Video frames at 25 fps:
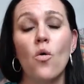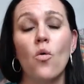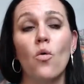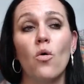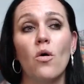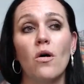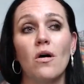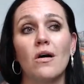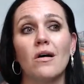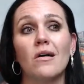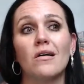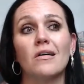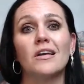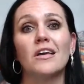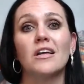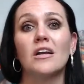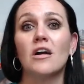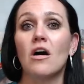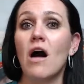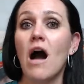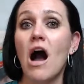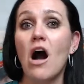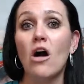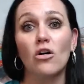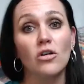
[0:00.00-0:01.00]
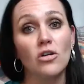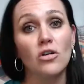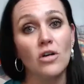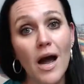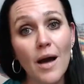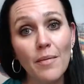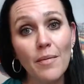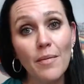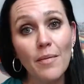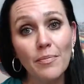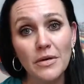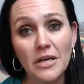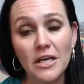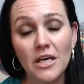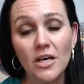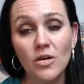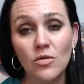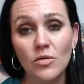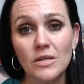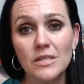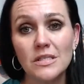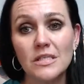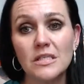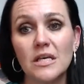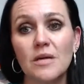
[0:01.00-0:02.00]
or, you know, how crappy he
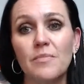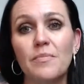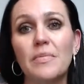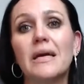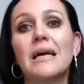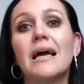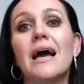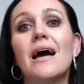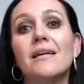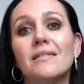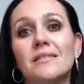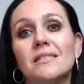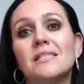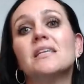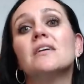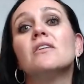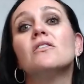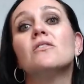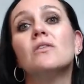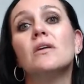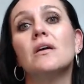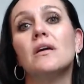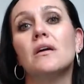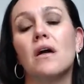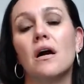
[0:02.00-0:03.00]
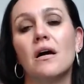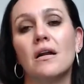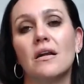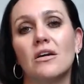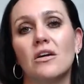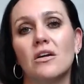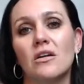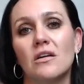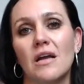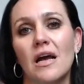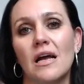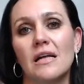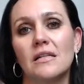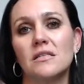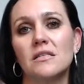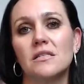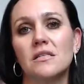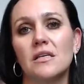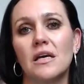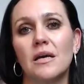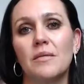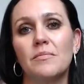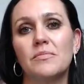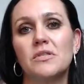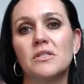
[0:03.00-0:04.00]
was sleeping until he got a good night's sleep.